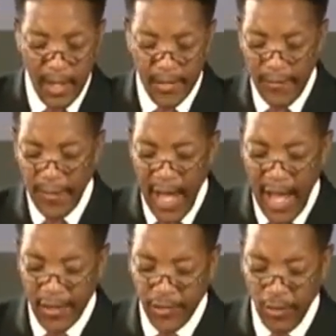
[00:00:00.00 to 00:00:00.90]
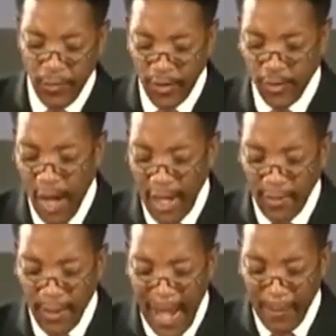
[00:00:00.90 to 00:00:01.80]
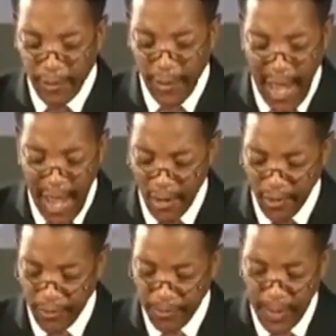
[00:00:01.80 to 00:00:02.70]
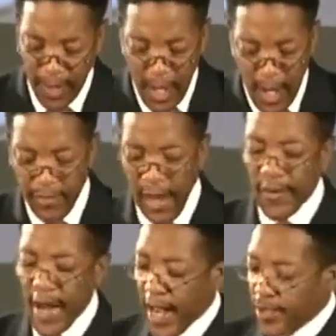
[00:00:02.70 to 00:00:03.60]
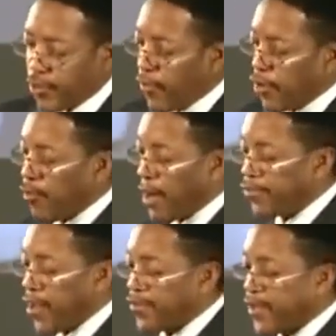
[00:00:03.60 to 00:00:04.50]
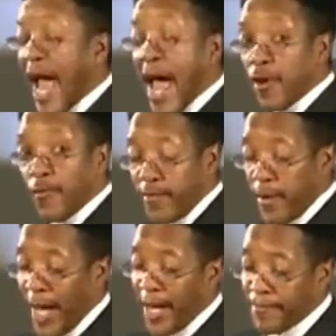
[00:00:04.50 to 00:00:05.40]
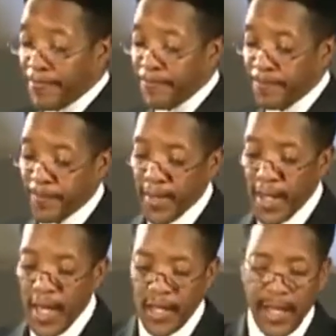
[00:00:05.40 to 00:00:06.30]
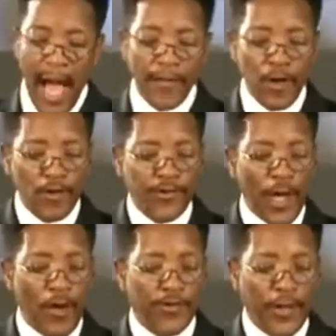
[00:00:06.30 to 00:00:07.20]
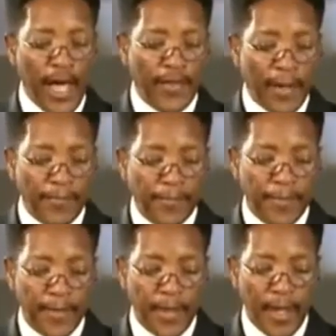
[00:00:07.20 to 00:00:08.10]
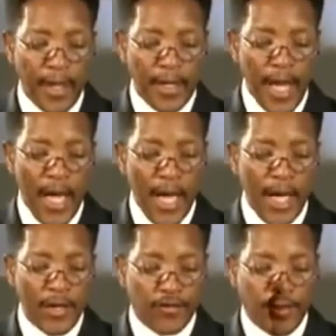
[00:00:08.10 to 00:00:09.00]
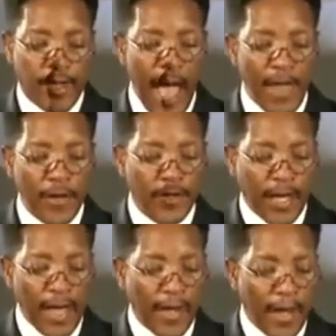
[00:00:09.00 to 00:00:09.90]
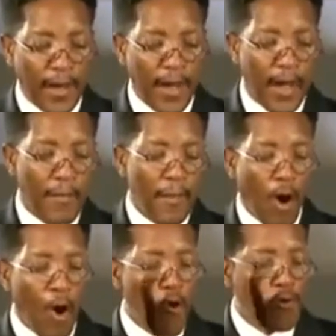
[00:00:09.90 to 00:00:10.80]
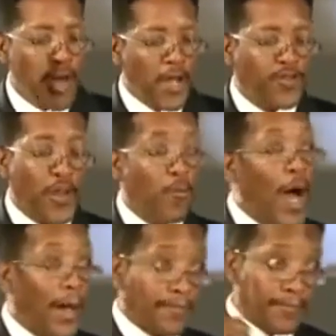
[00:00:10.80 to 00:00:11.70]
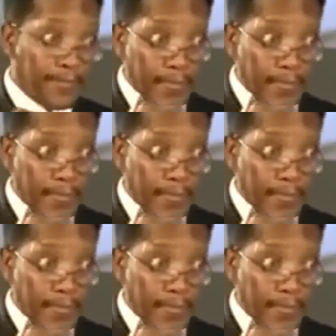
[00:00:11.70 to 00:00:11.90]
In Zephaniah 2 verse 1, look what the Bible says. In Zephaniah 2 verse 1 it says, Gather what everybody? Gather yourselves together. Yea, gather together own nation, what?